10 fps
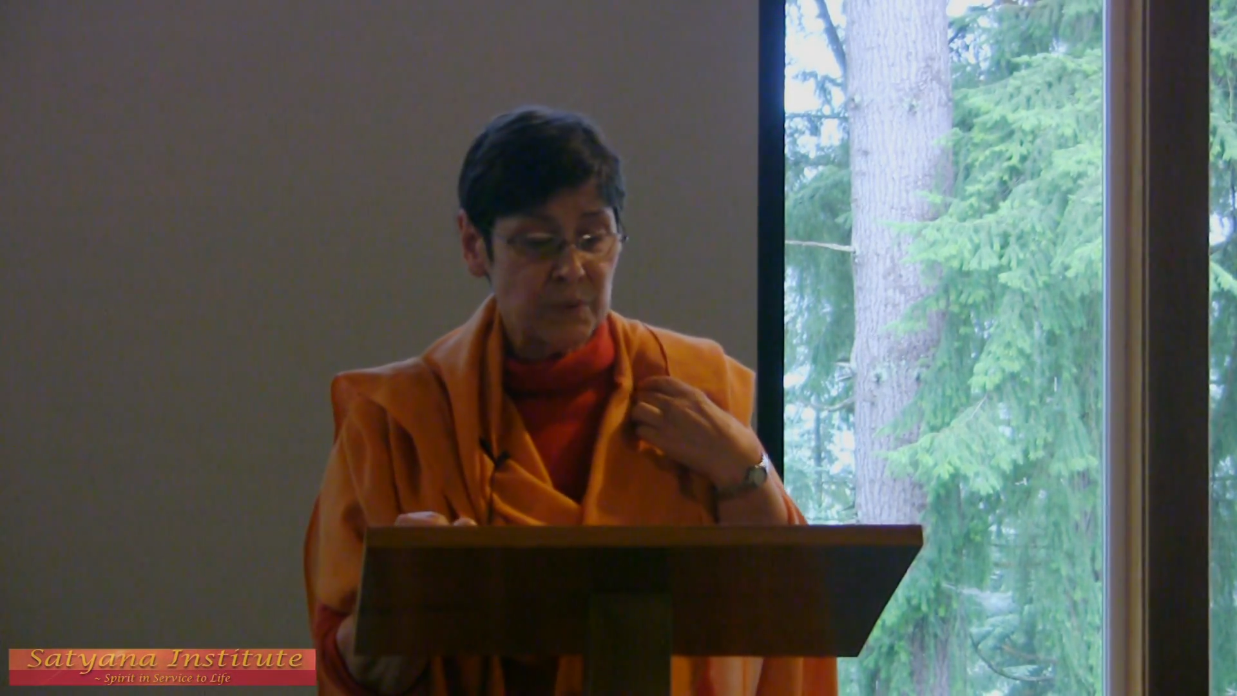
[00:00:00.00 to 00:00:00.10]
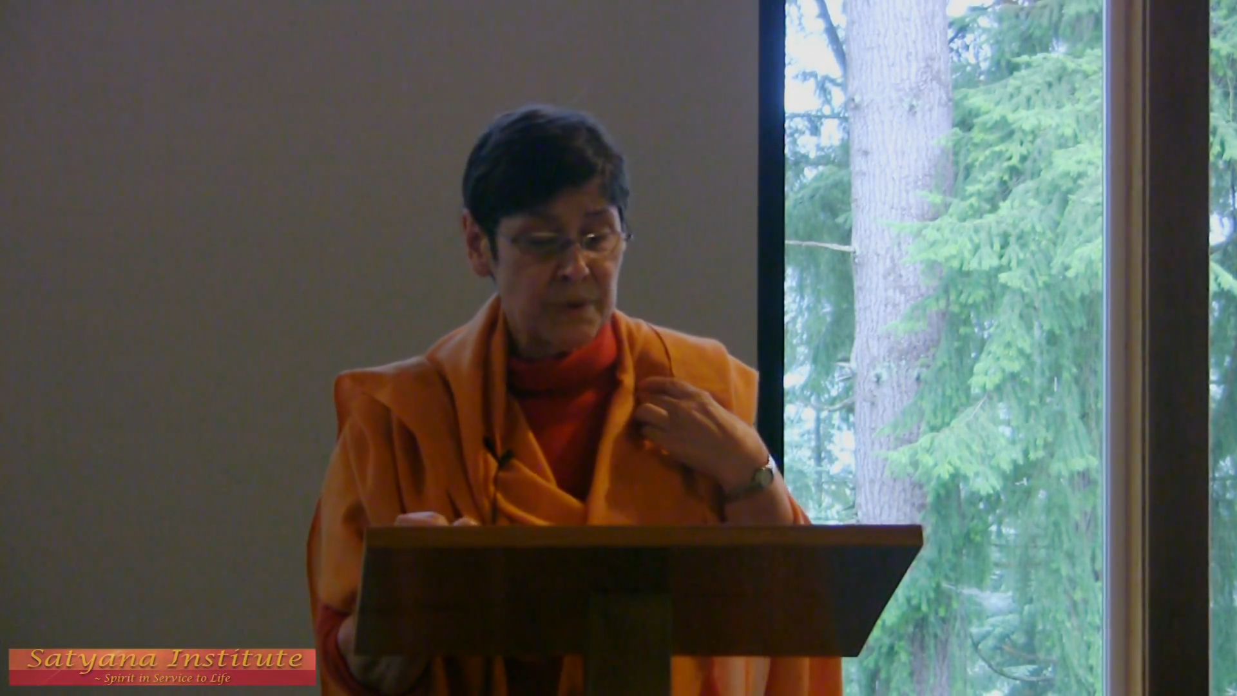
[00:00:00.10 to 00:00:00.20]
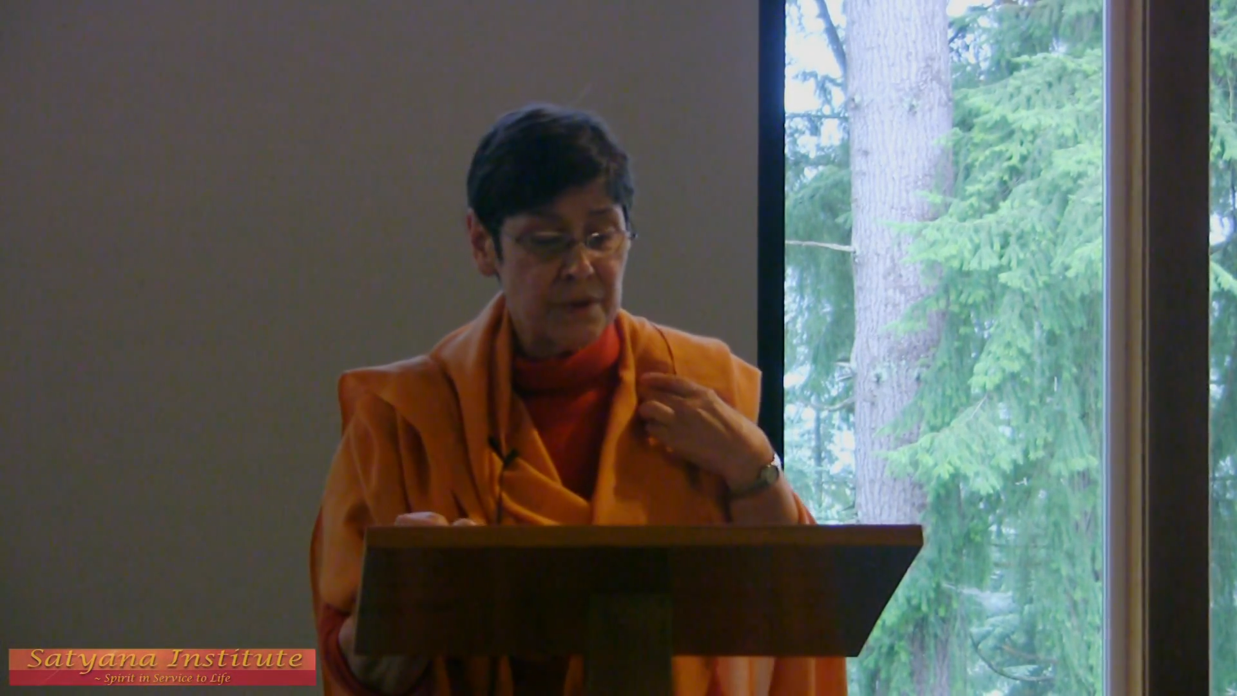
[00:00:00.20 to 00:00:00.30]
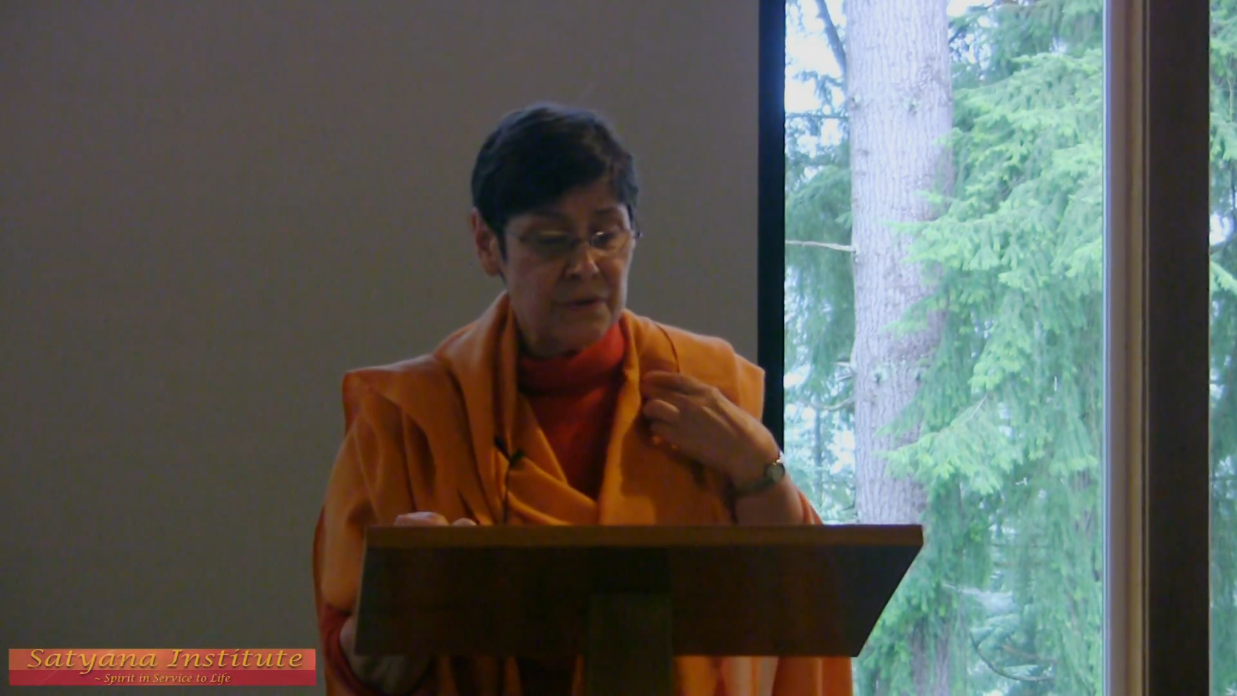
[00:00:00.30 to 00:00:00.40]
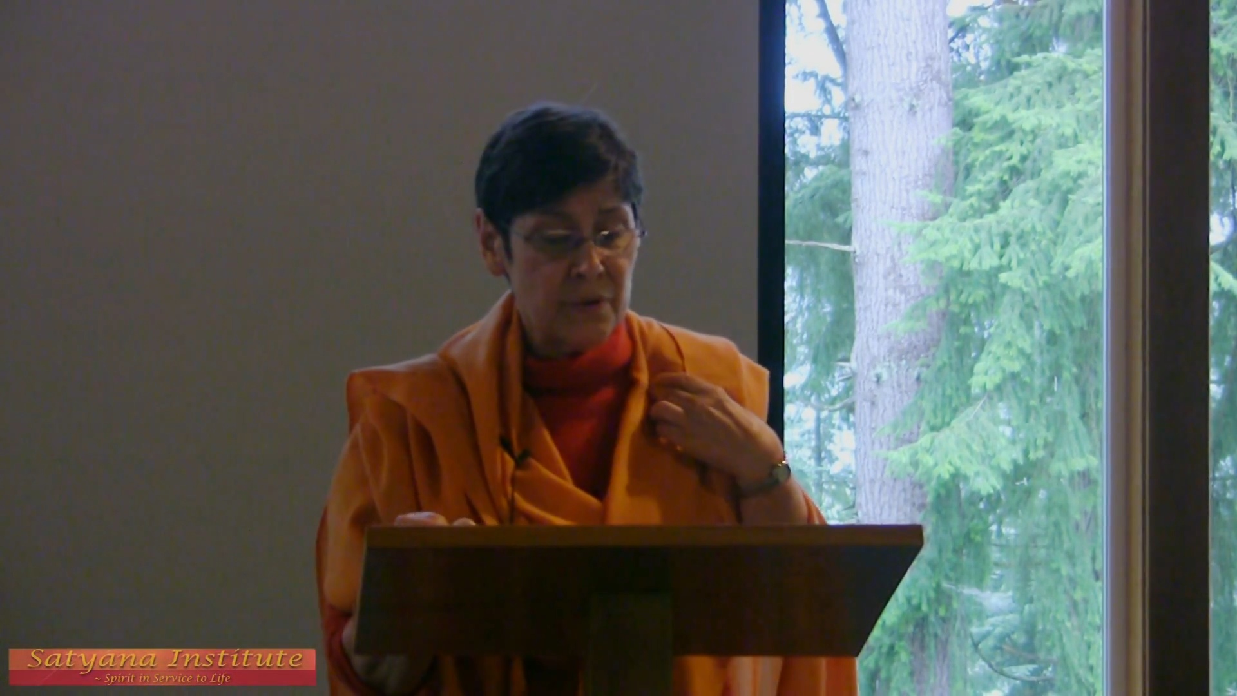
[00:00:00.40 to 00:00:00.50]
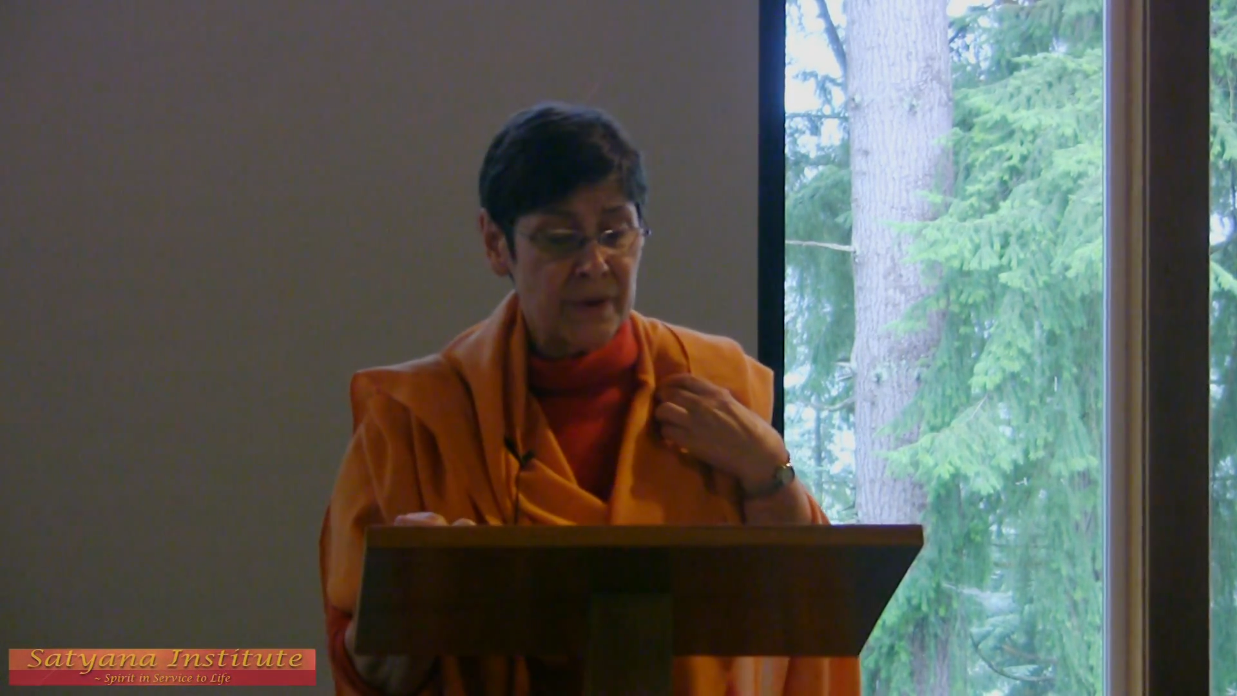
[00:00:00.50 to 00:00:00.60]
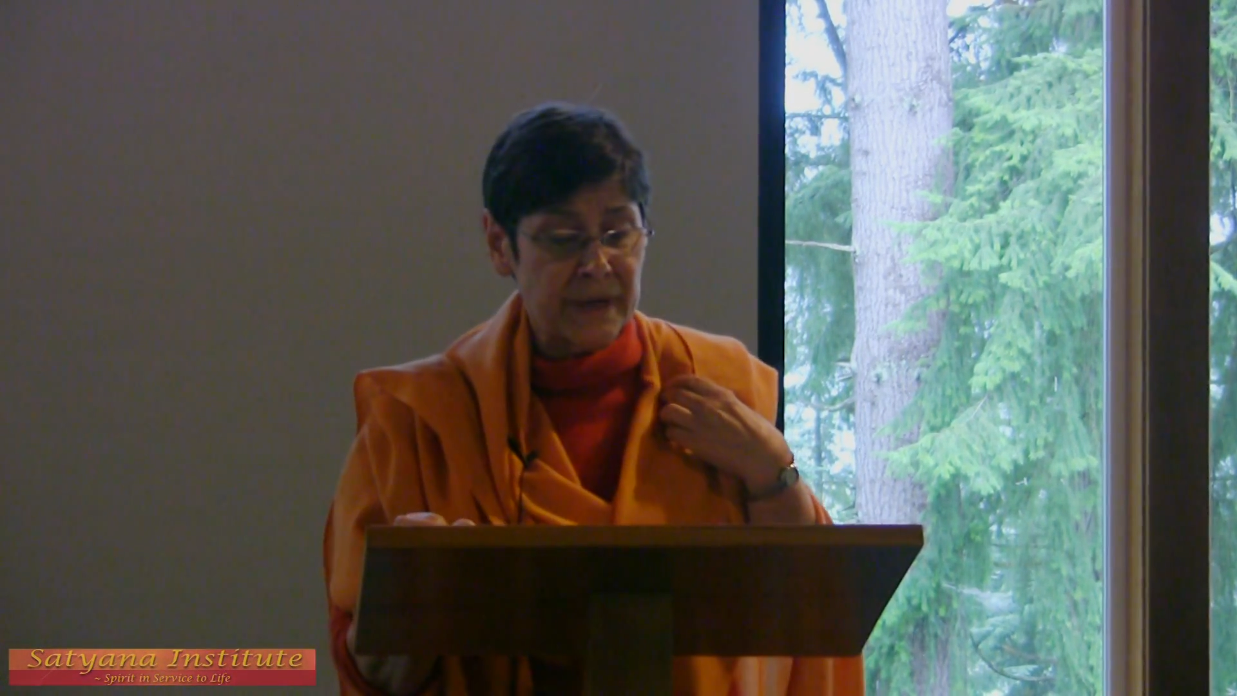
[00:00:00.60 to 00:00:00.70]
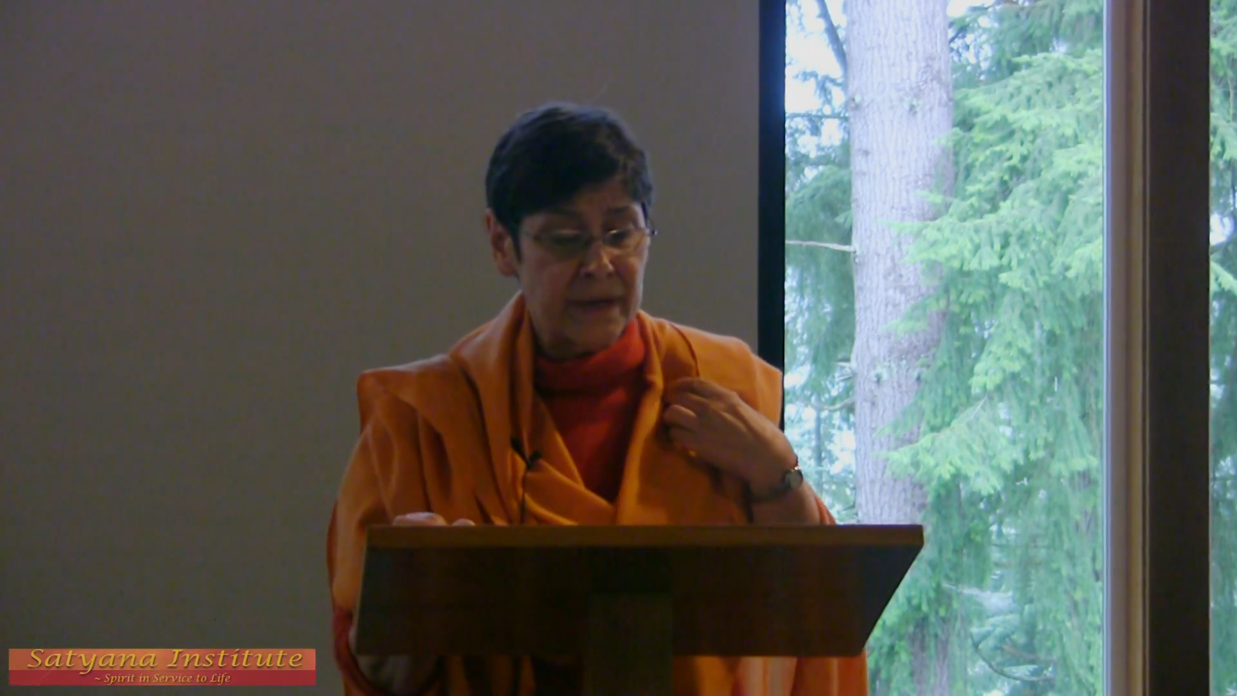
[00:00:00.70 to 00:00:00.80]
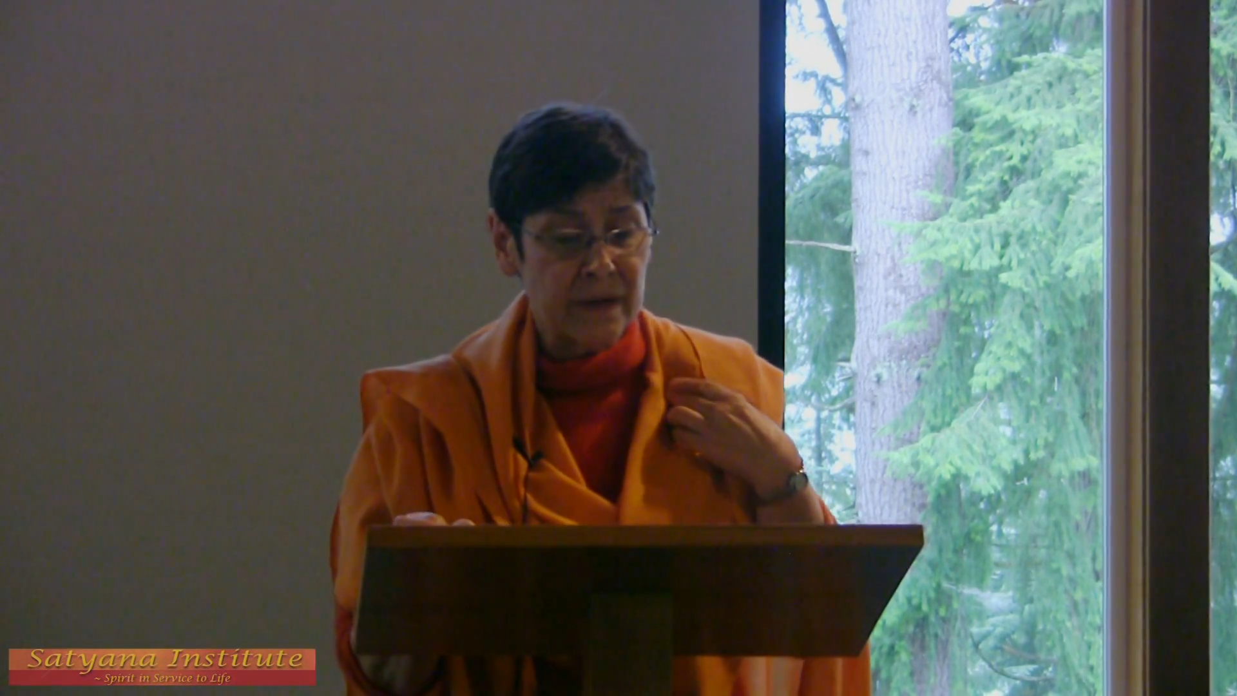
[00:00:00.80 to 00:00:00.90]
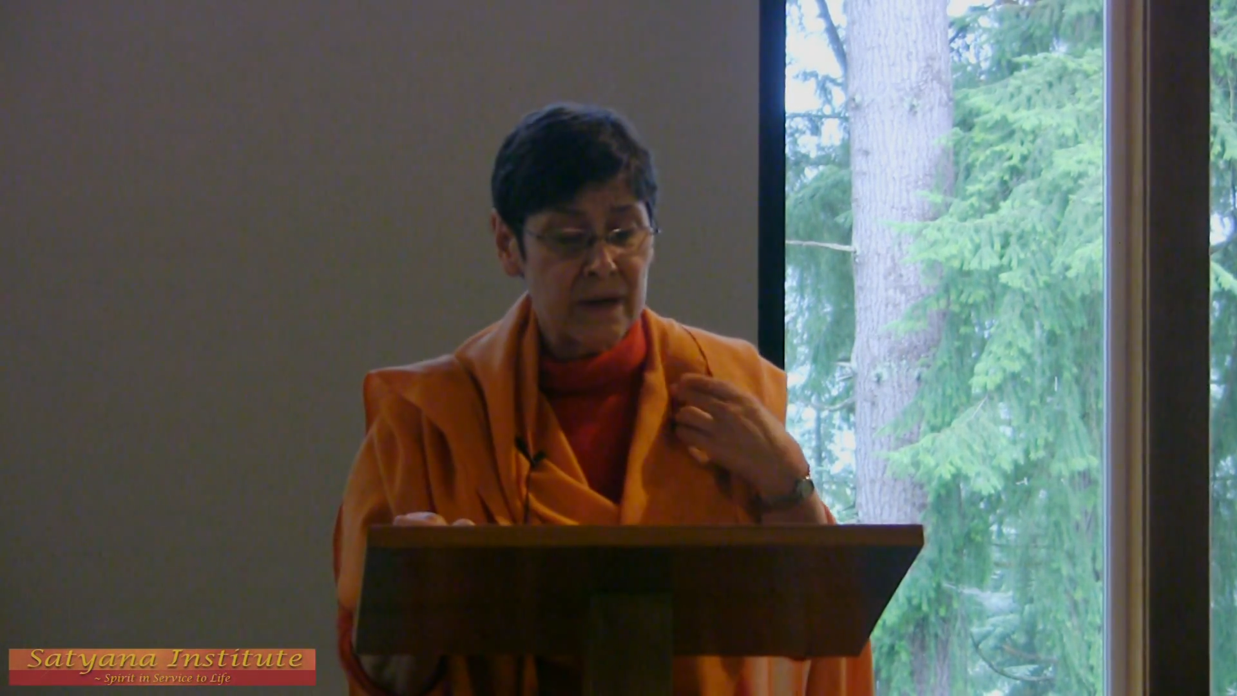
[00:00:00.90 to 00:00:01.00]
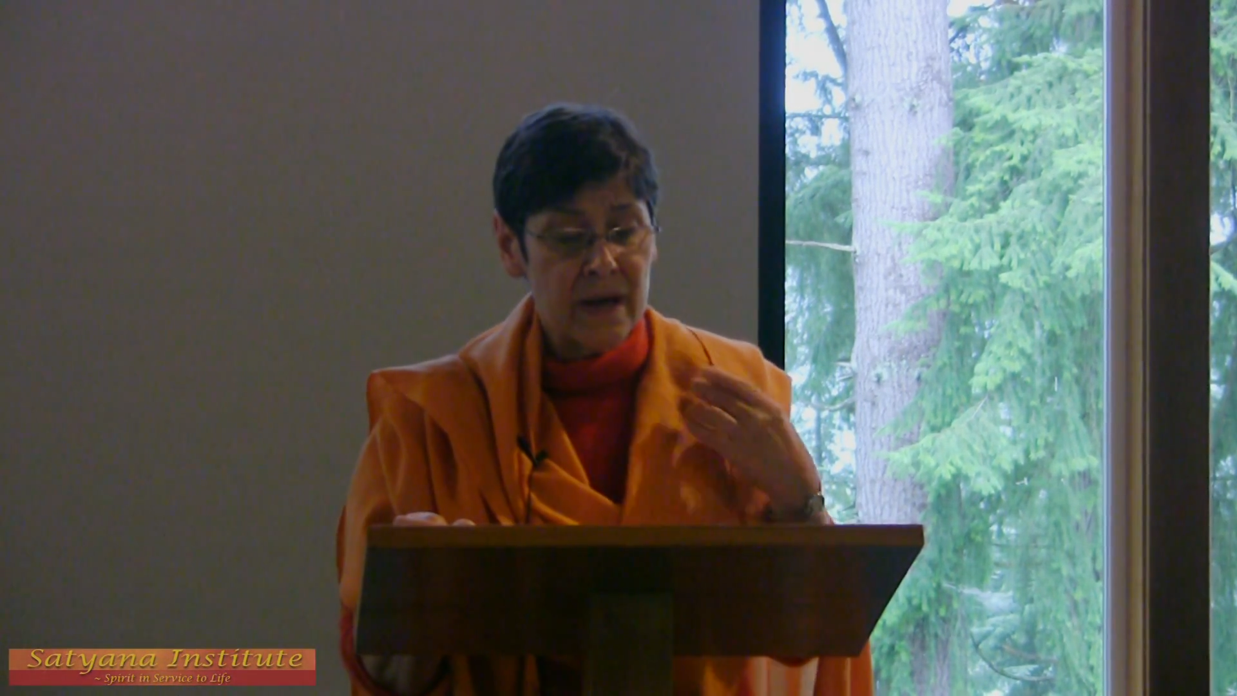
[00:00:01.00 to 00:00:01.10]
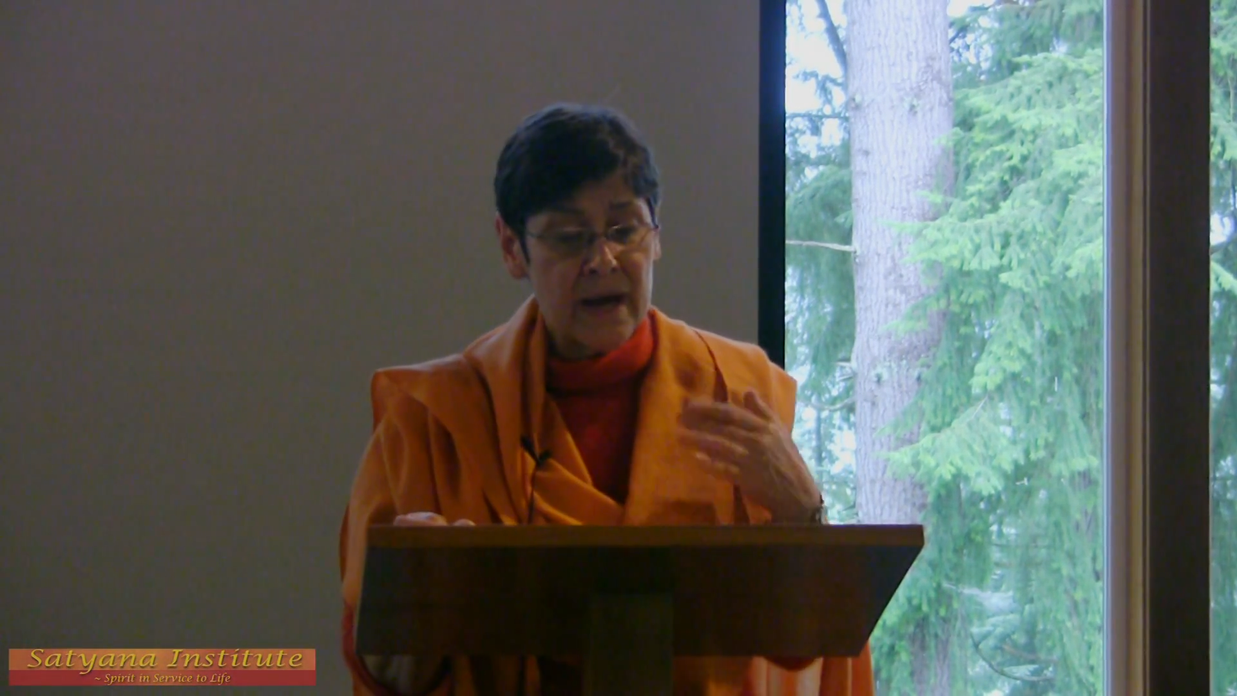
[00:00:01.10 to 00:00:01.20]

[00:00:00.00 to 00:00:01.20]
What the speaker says: with authority,